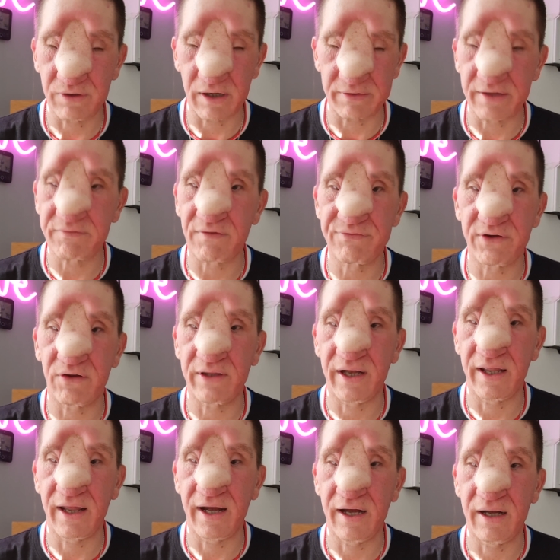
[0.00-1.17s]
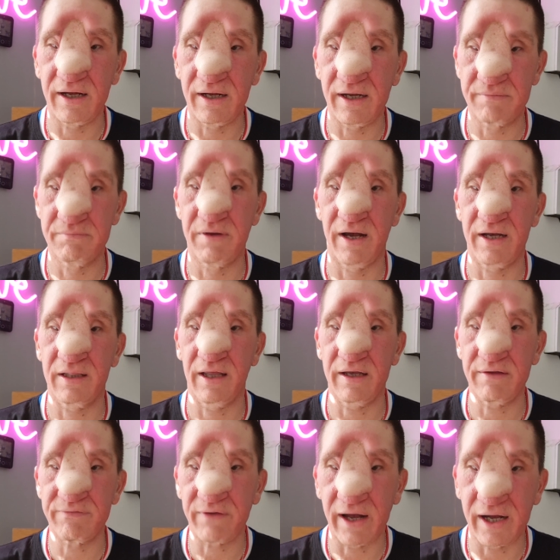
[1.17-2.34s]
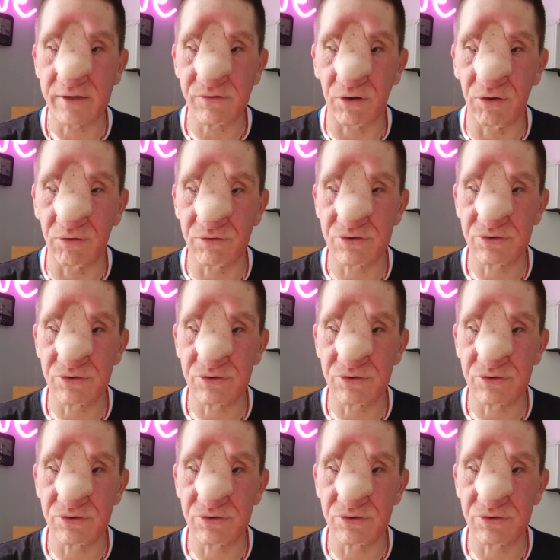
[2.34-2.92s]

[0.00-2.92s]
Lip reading: I'd never felt like that in my life at all,